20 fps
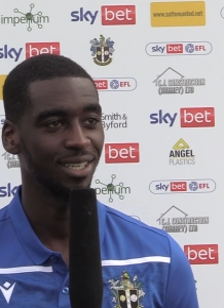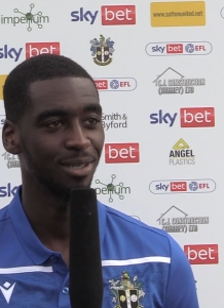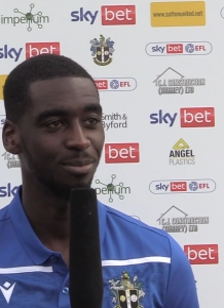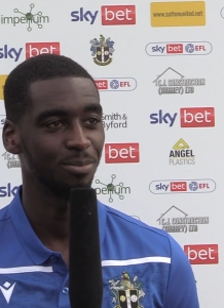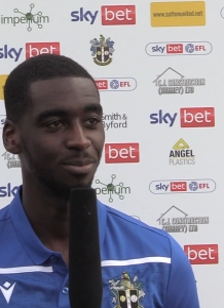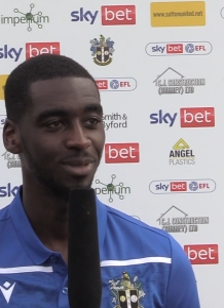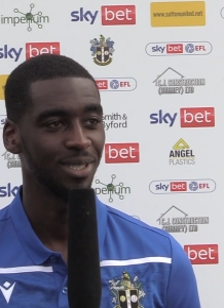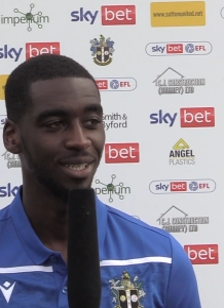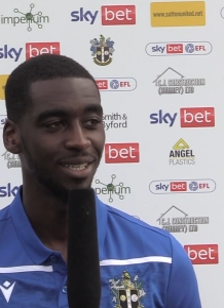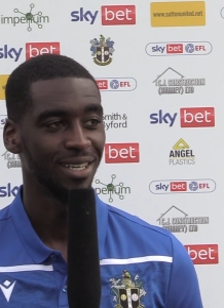
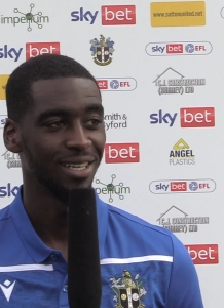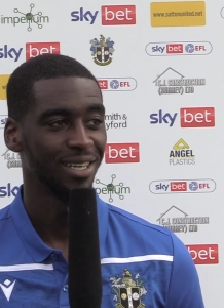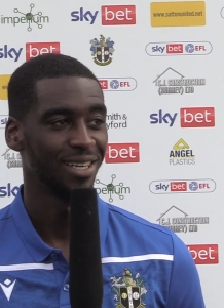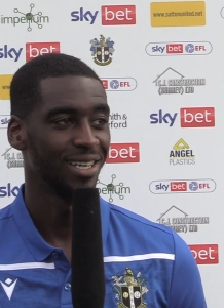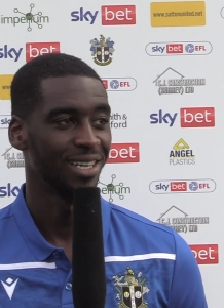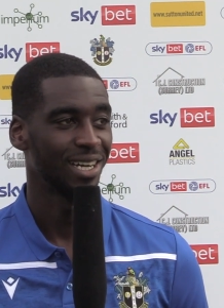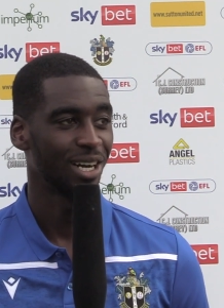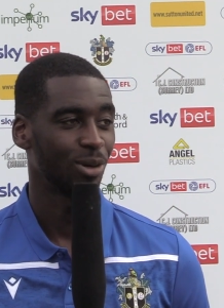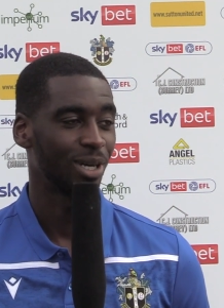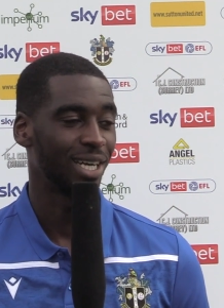Um,
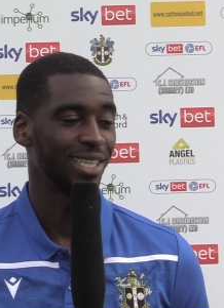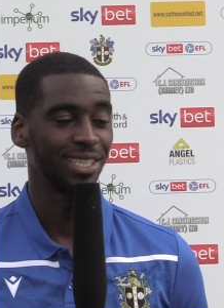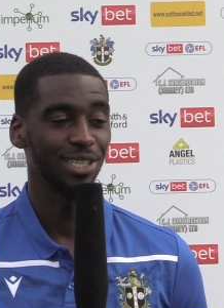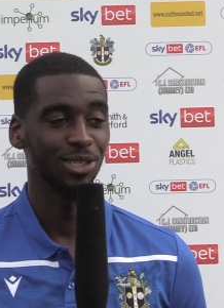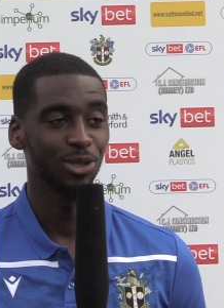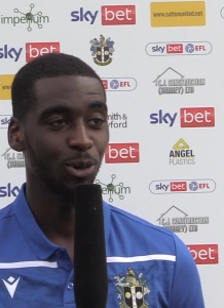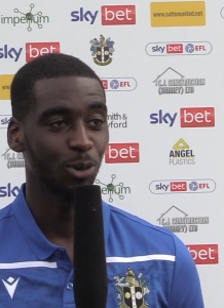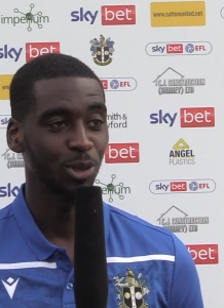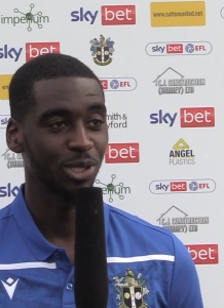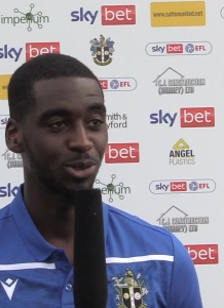I
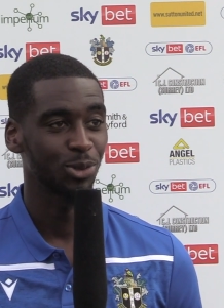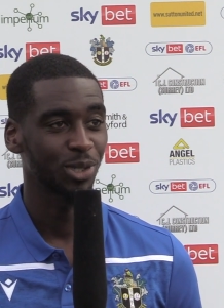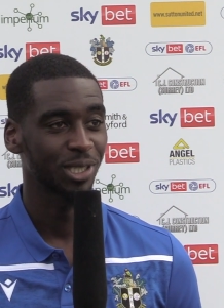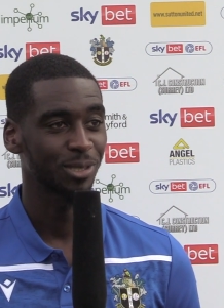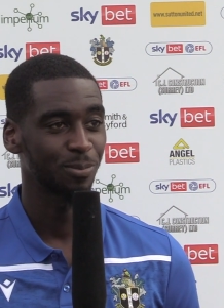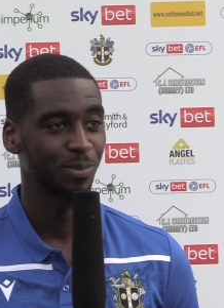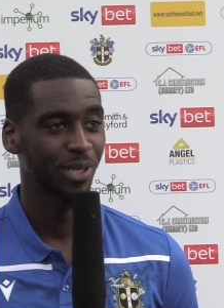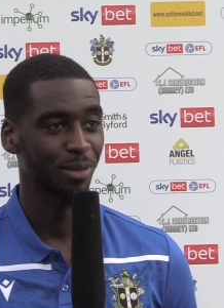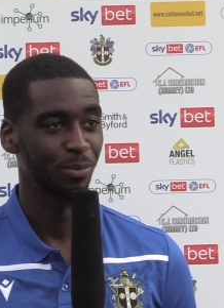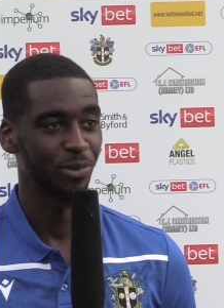didn't know what to
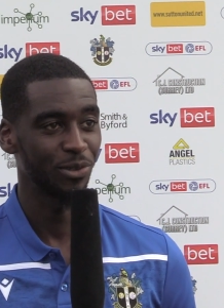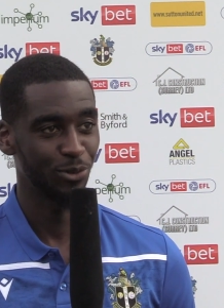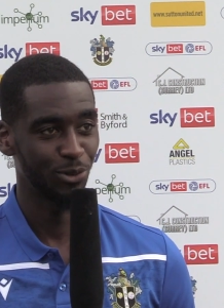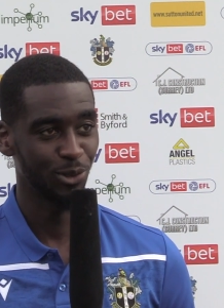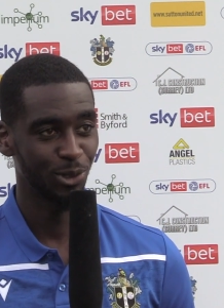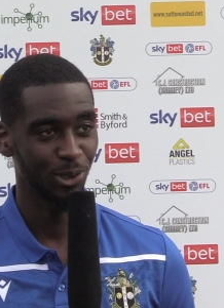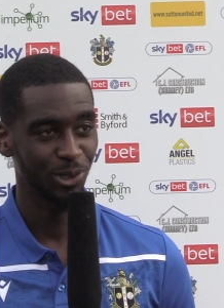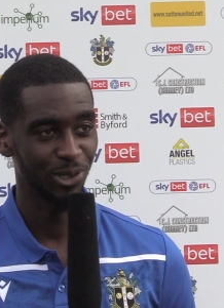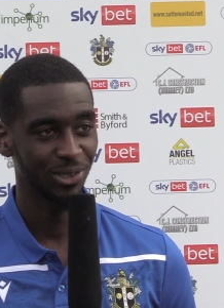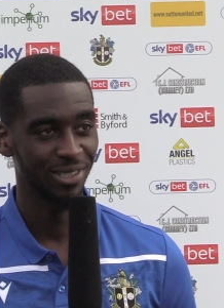expect
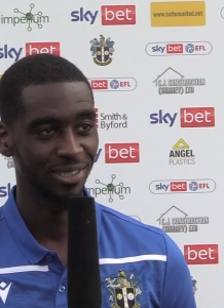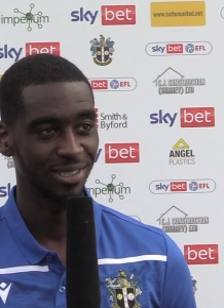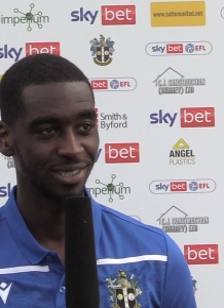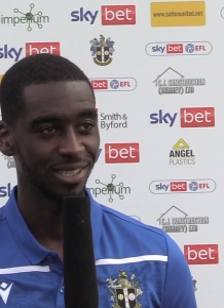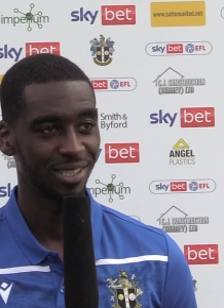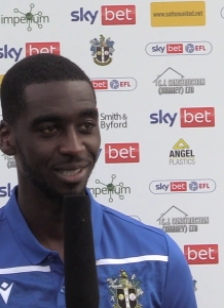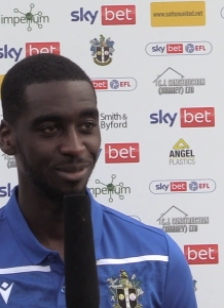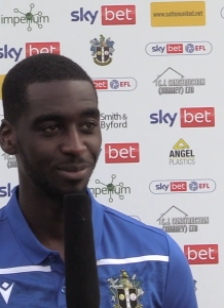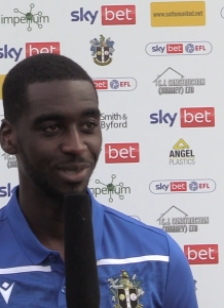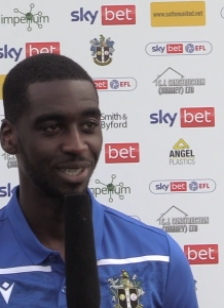before
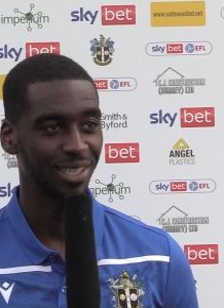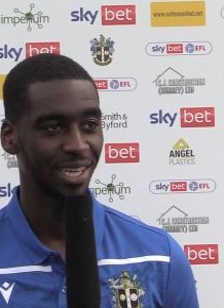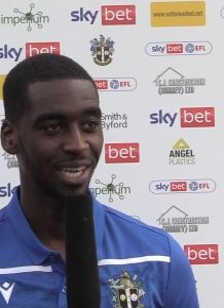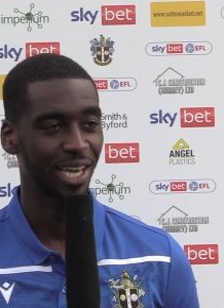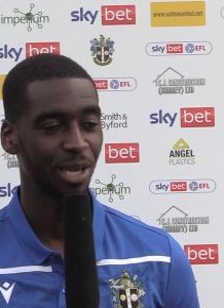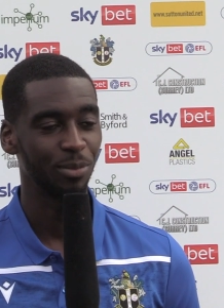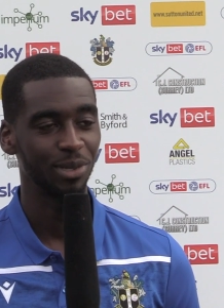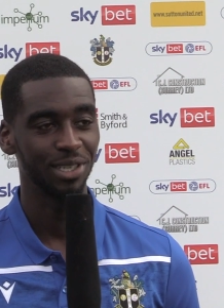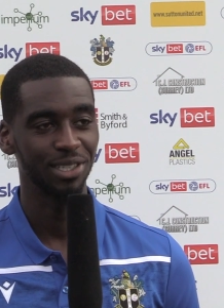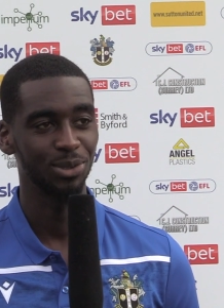um, I
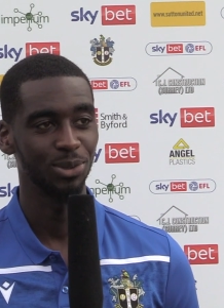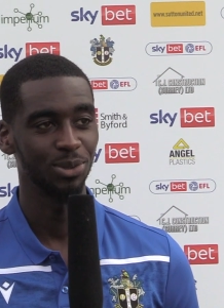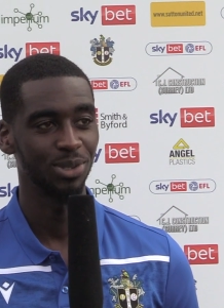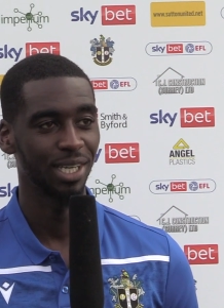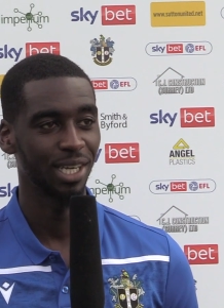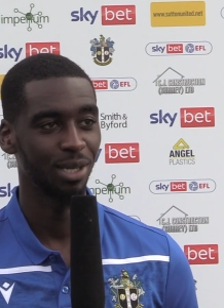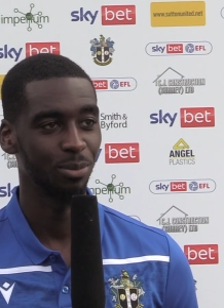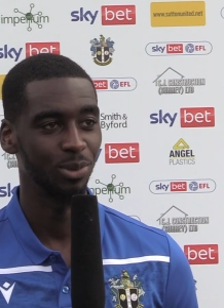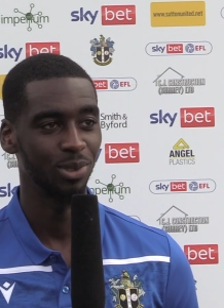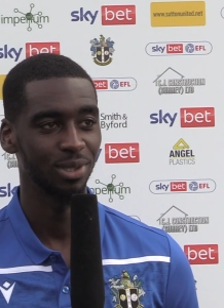came here
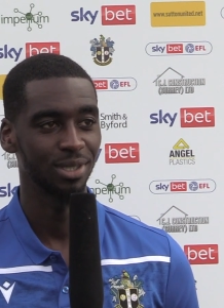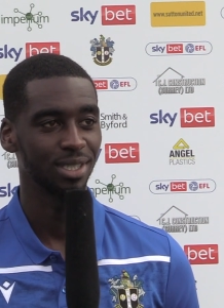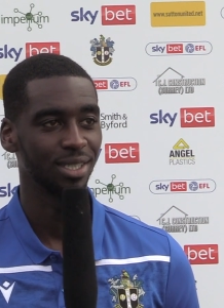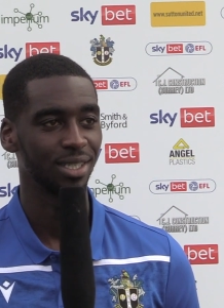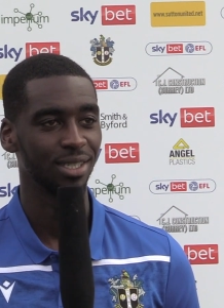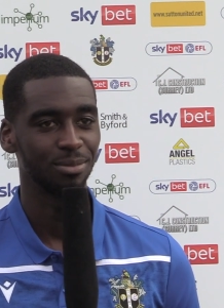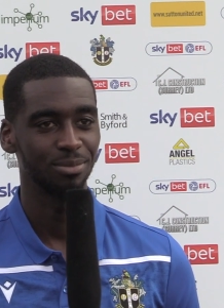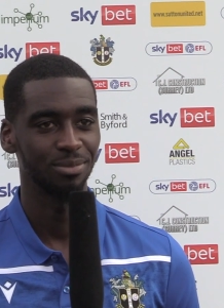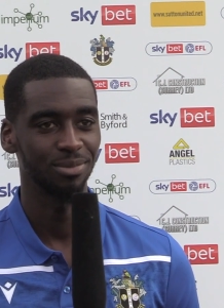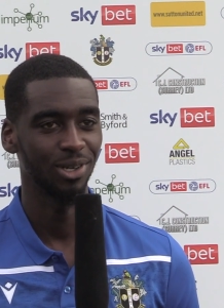today, but
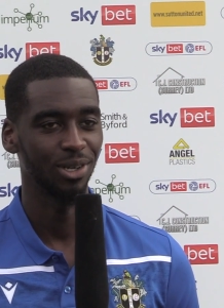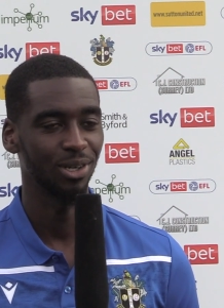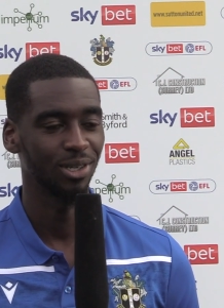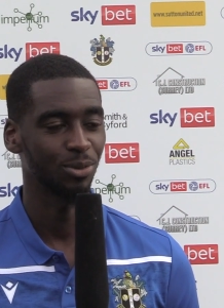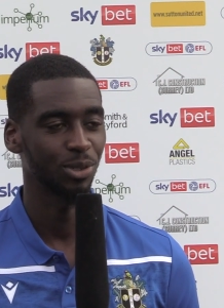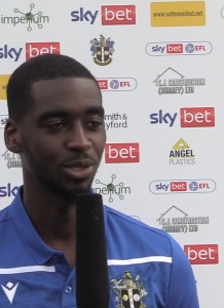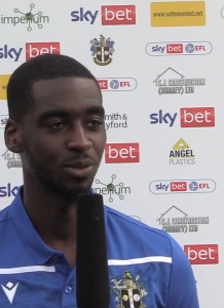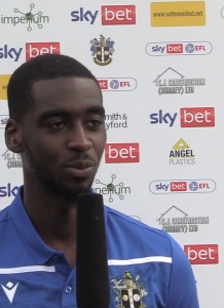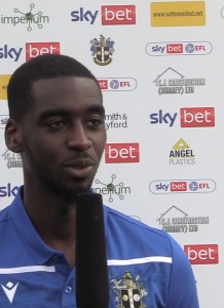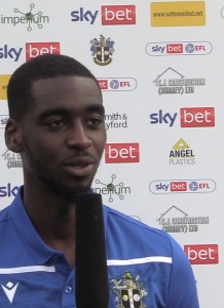oh,
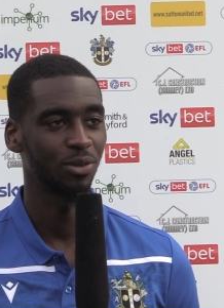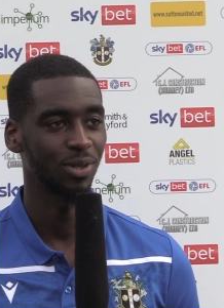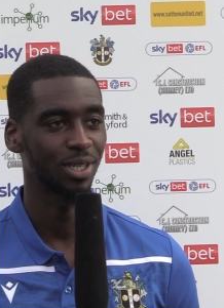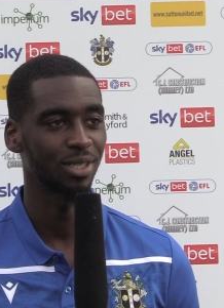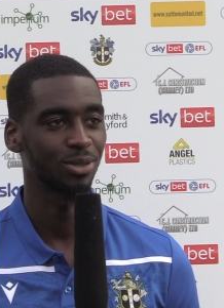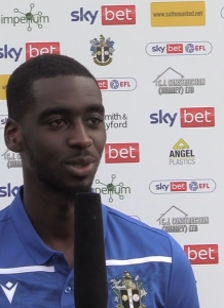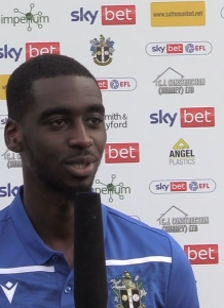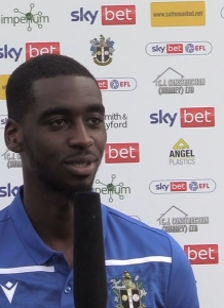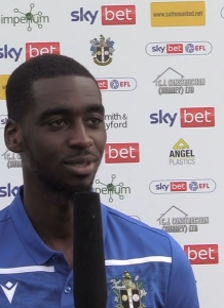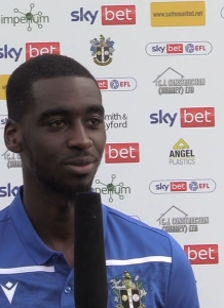it was perfect.
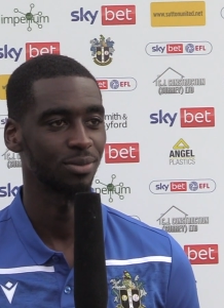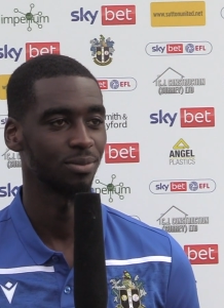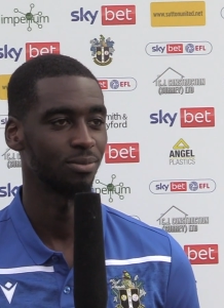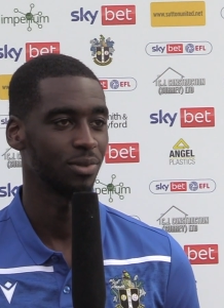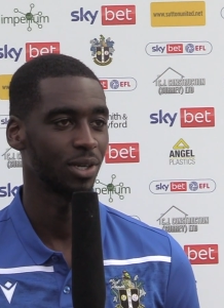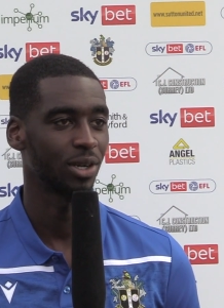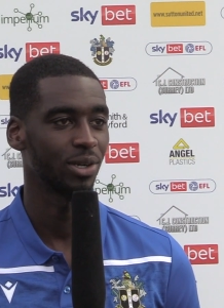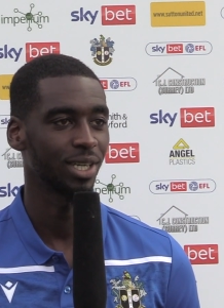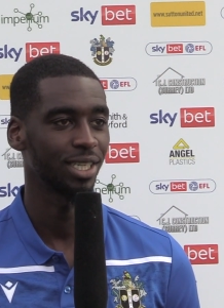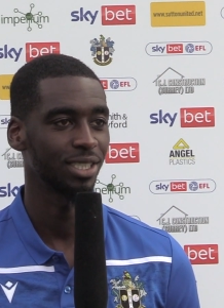It was
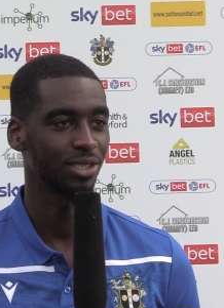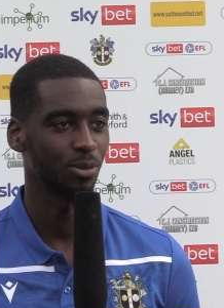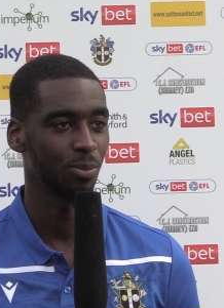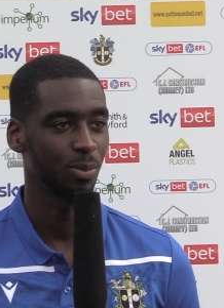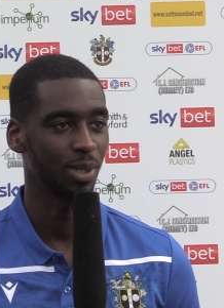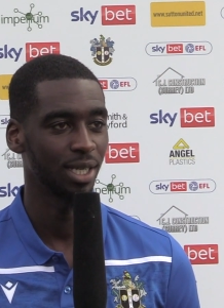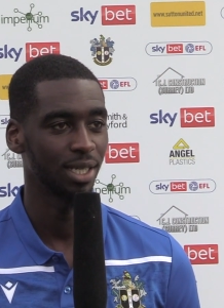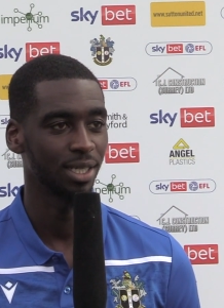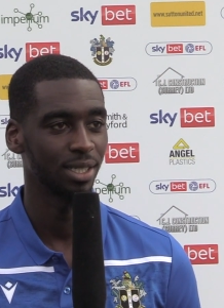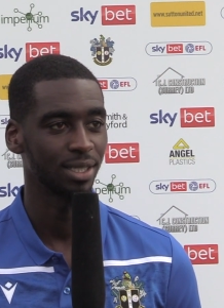very nice to
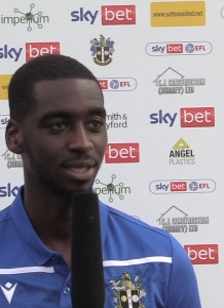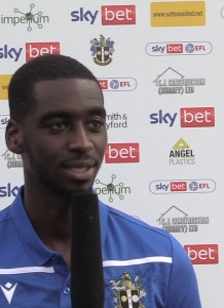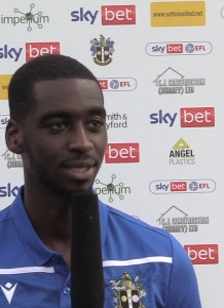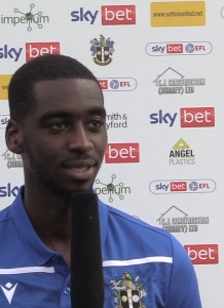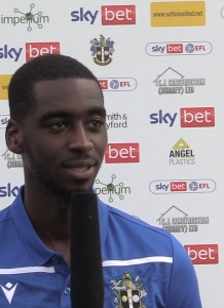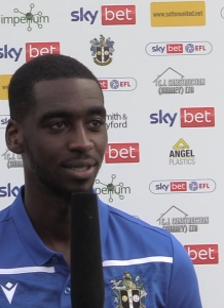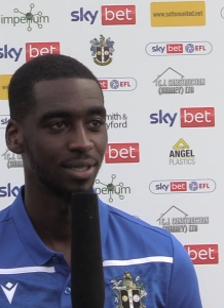play here